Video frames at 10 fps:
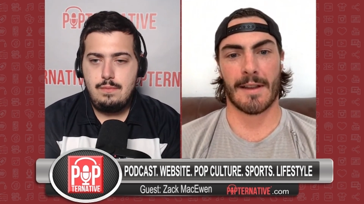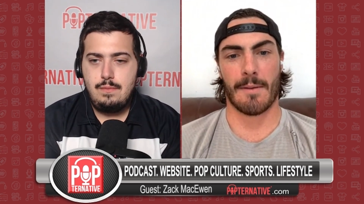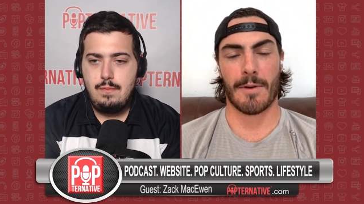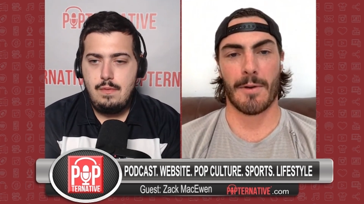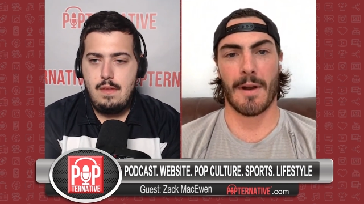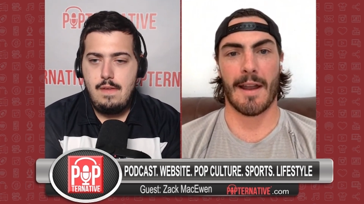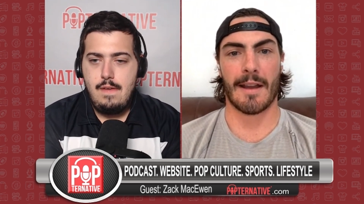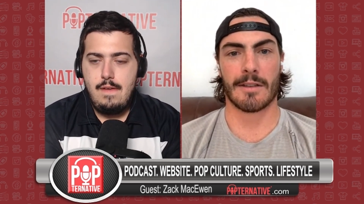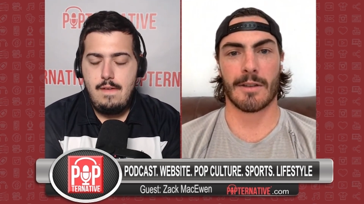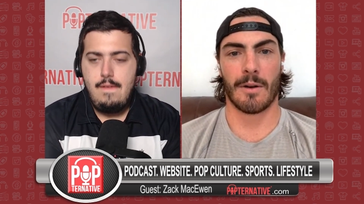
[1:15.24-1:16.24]
Speaker 1: coming your
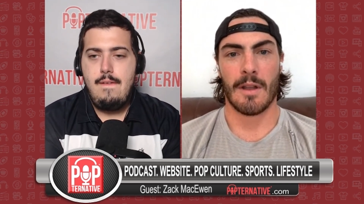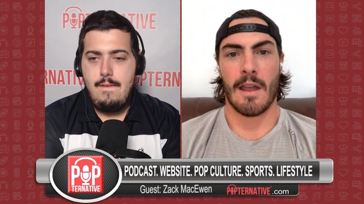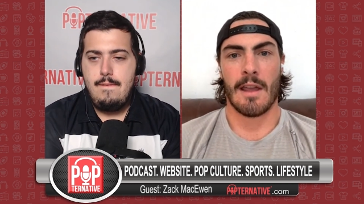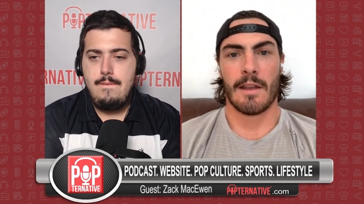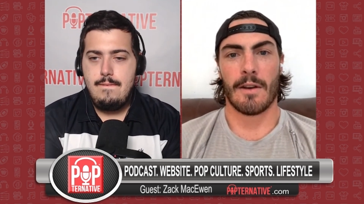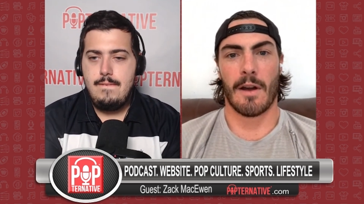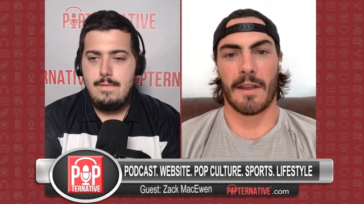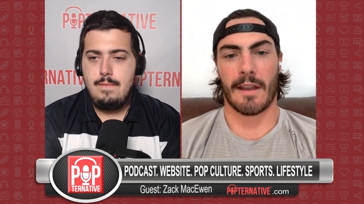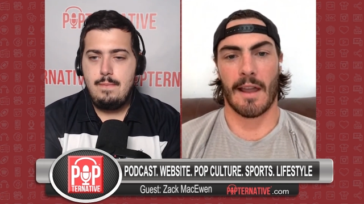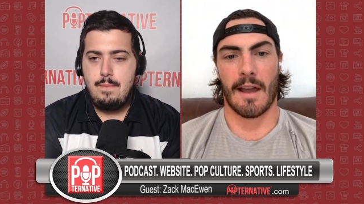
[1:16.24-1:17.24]
way. So, you know, I
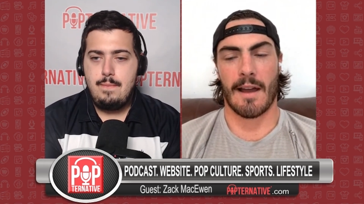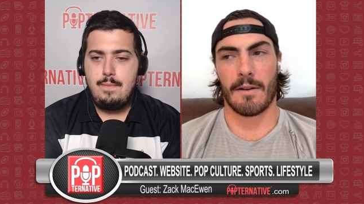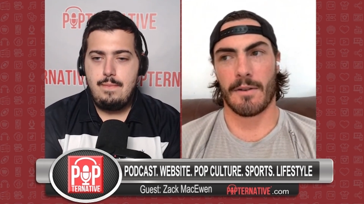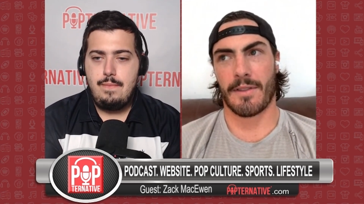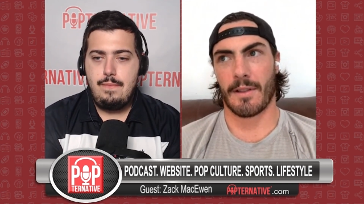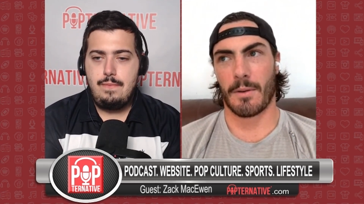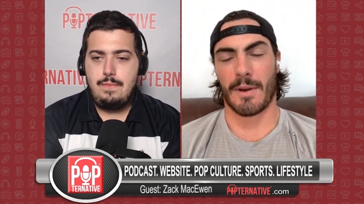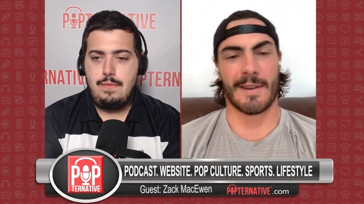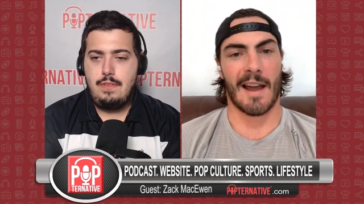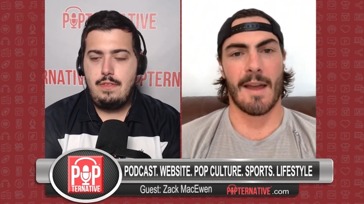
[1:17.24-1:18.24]
think uh, with a little
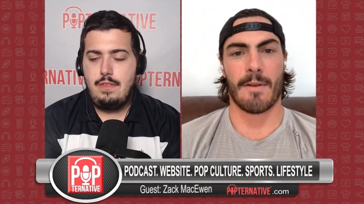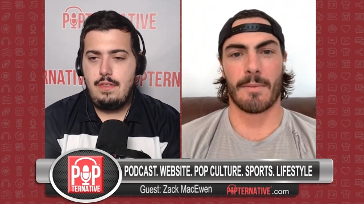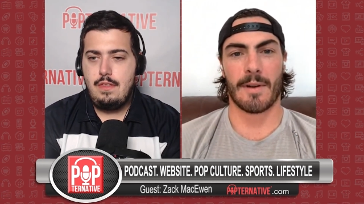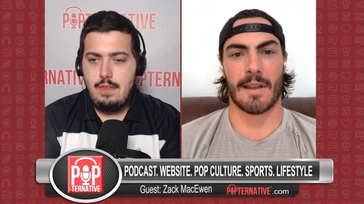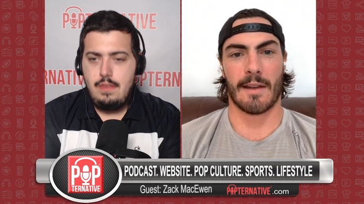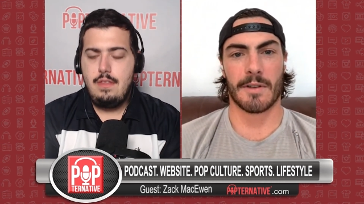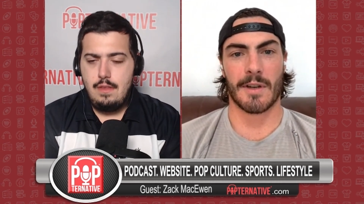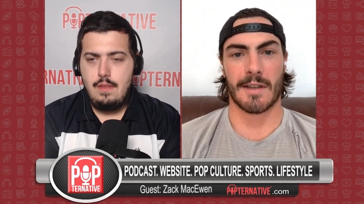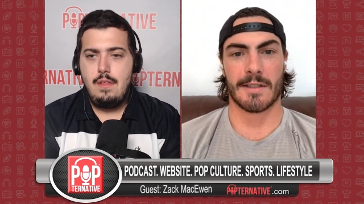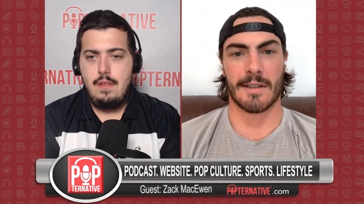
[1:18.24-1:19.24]
bit of time, everybody kind of
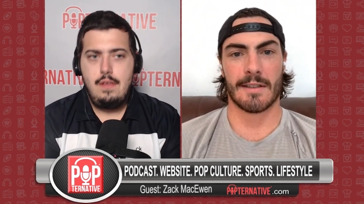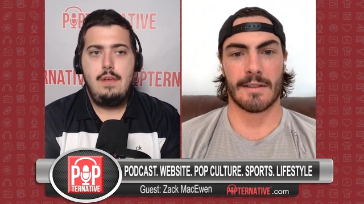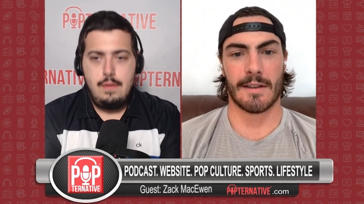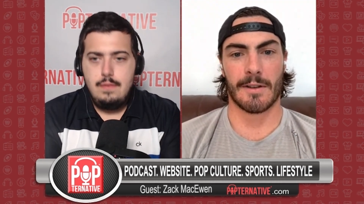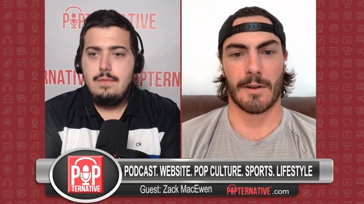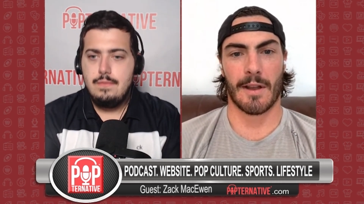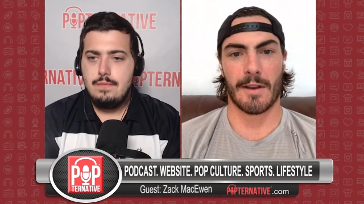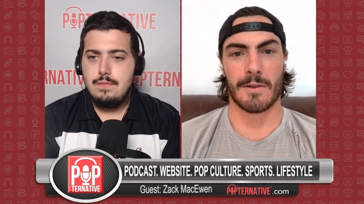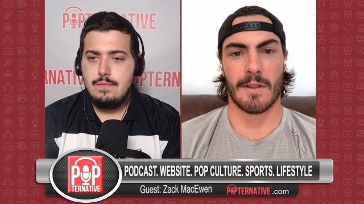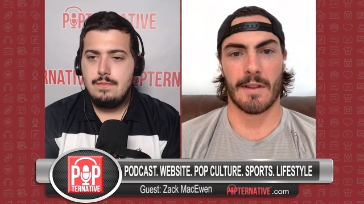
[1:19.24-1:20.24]
adjusted and, and you know,
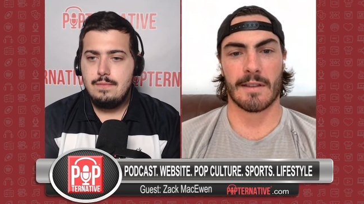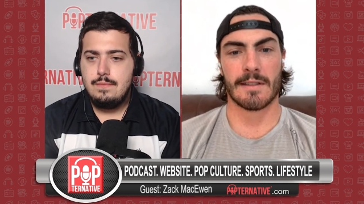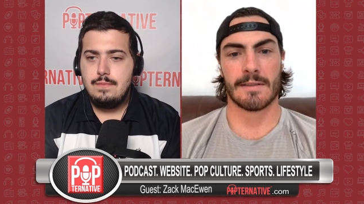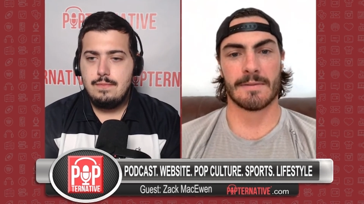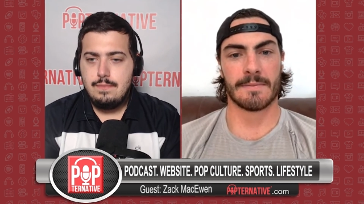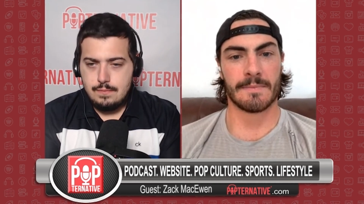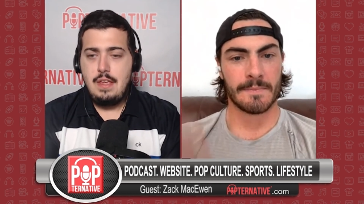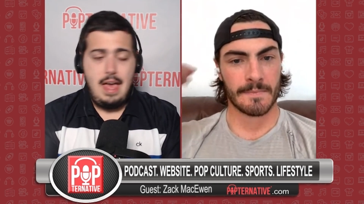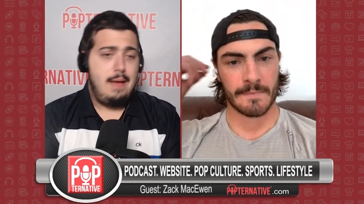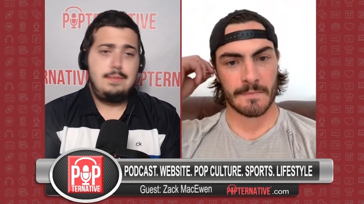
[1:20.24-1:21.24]
got used to things.
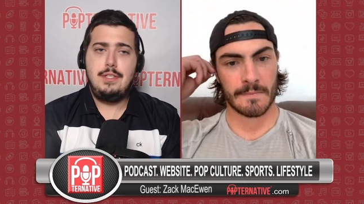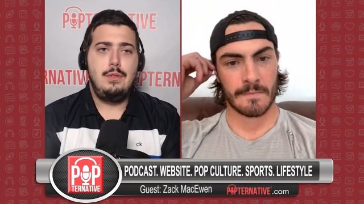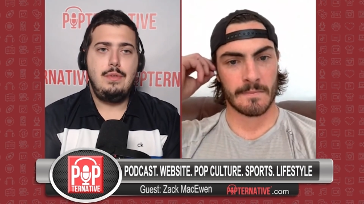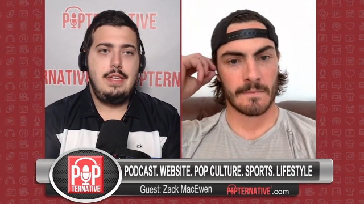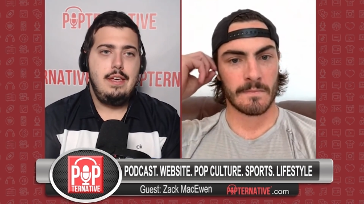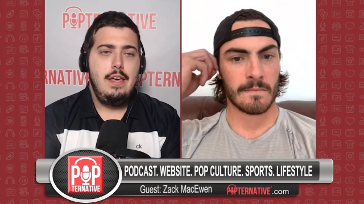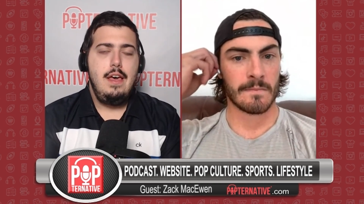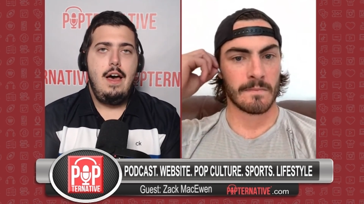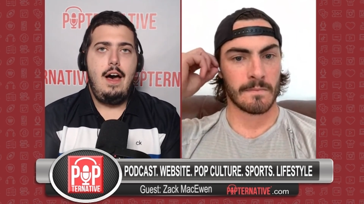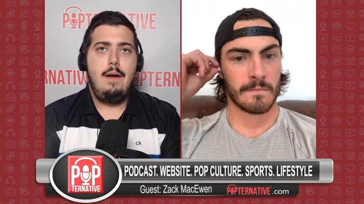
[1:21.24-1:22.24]
Speaker 2: Absolutely.
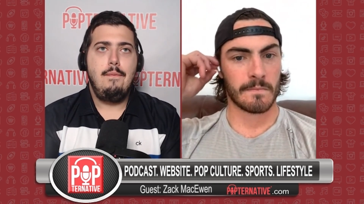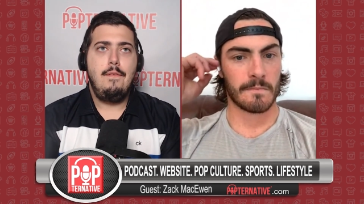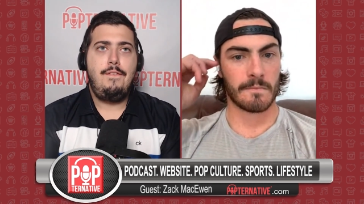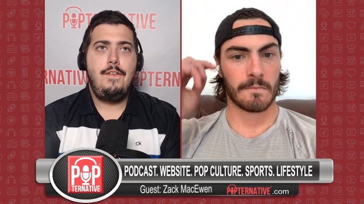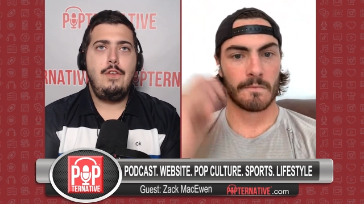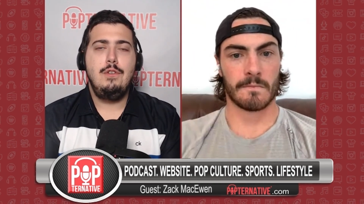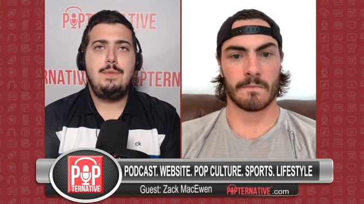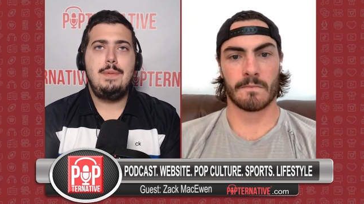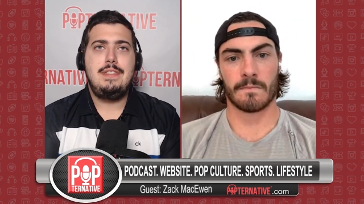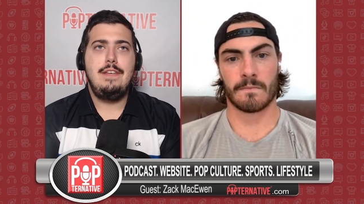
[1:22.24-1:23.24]
Um, for you
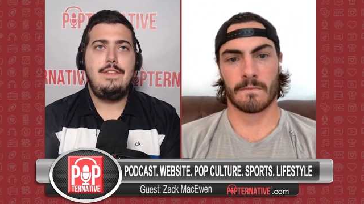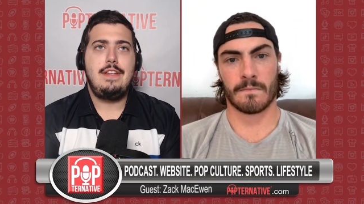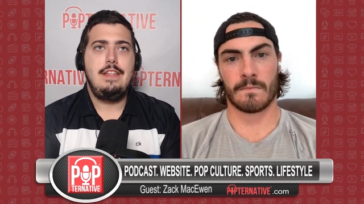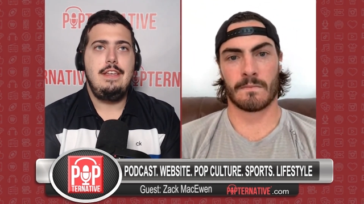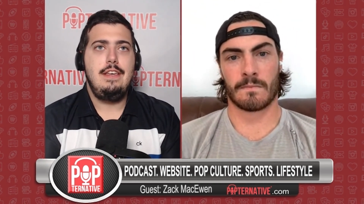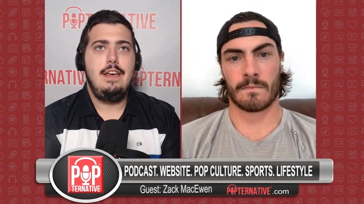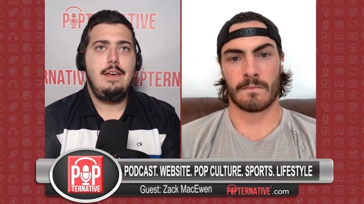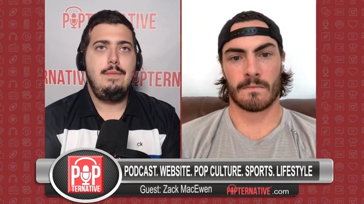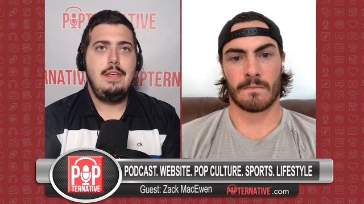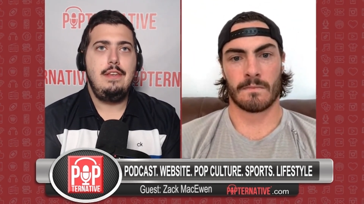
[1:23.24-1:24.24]
specifically, I
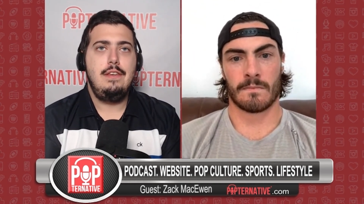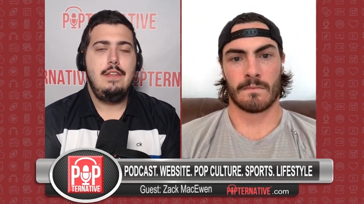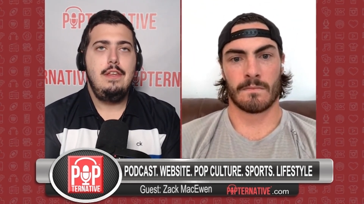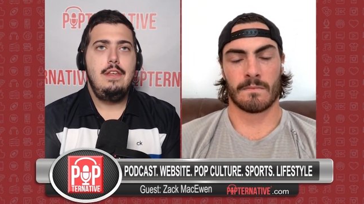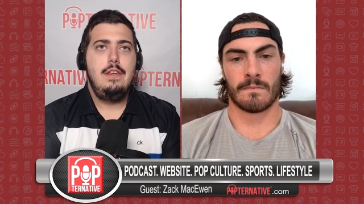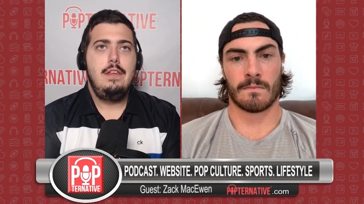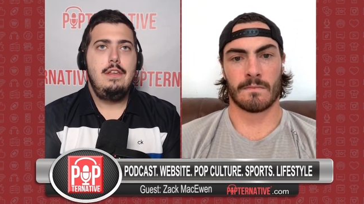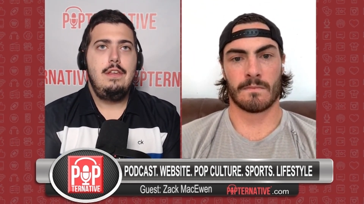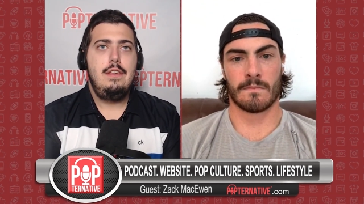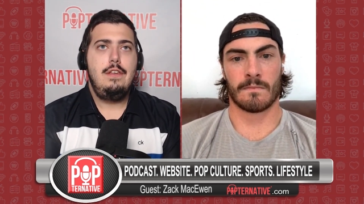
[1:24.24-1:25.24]
mean,
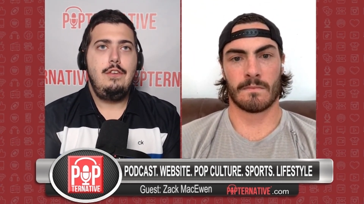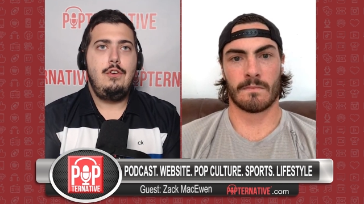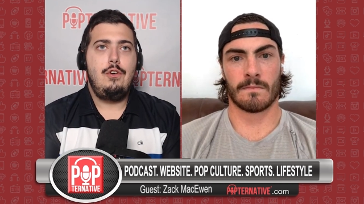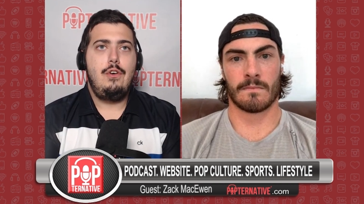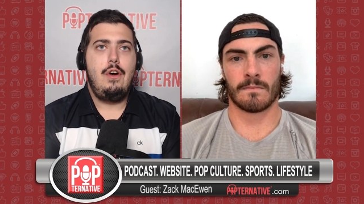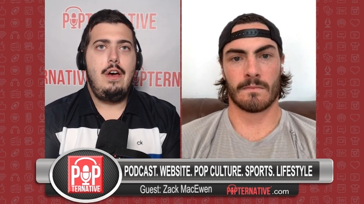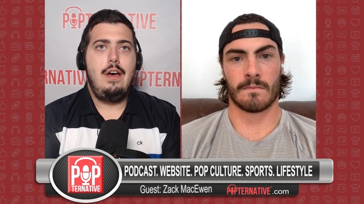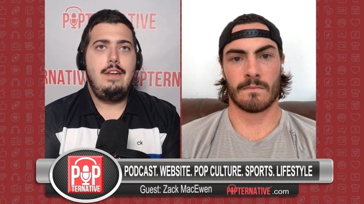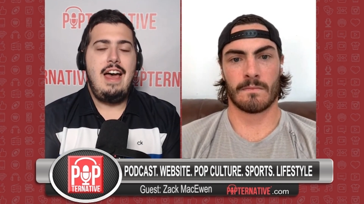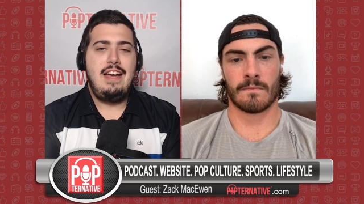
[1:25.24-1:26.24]
you're a
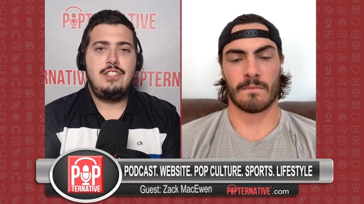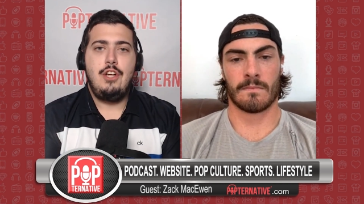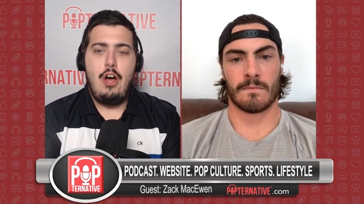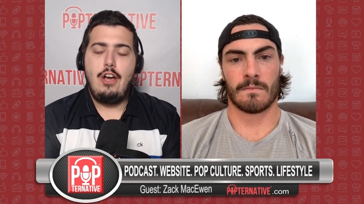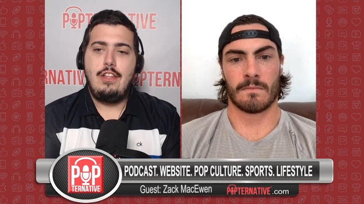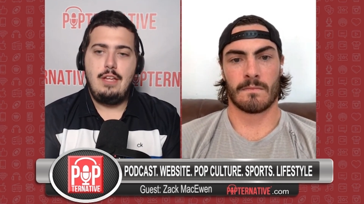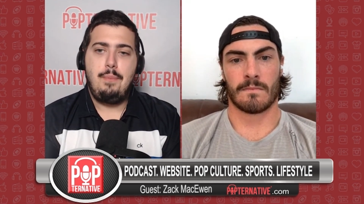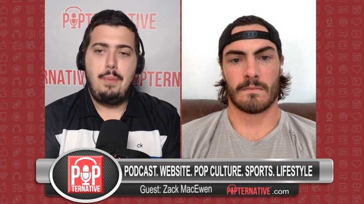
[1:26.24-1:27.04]
National Hockey League